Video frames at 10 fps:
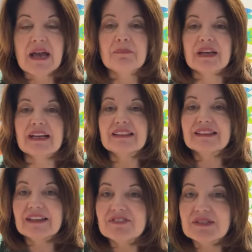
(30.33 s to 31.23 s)
but I
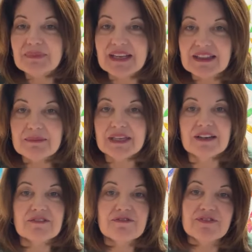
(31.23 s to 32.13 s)
love to make them in a
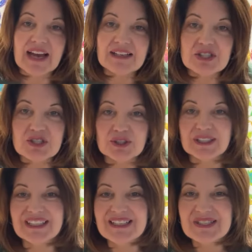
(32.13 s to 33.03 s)
faster,
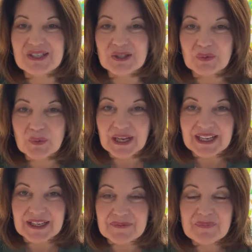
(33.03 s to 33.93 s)
easier way.